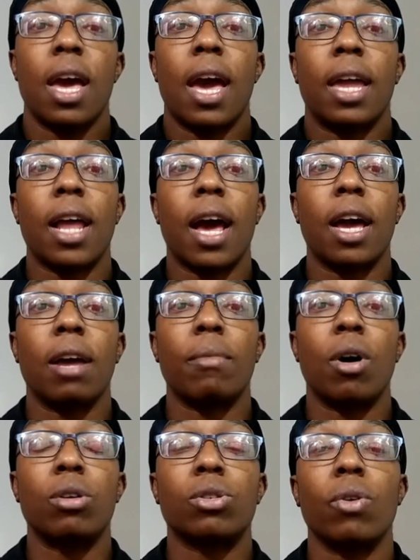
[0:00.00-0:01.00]
and I am
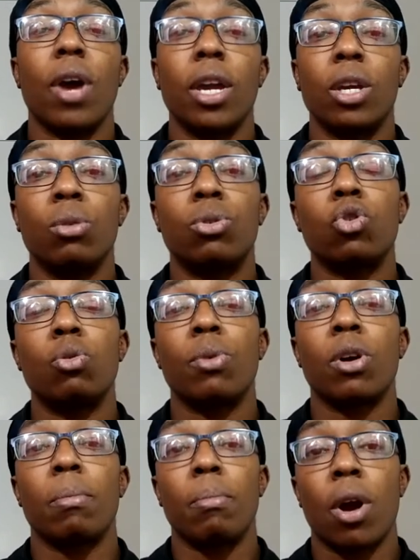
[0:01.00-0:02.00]
also a
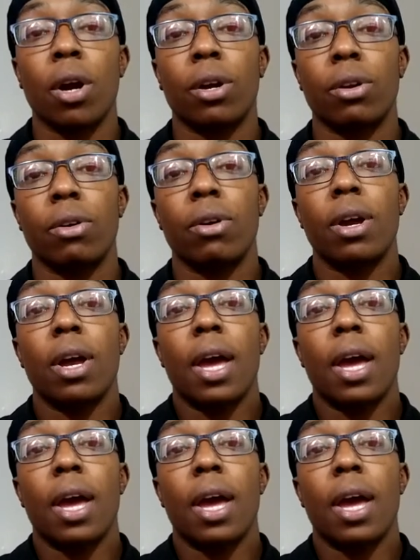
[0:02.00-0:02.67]
YouTuber, marketer,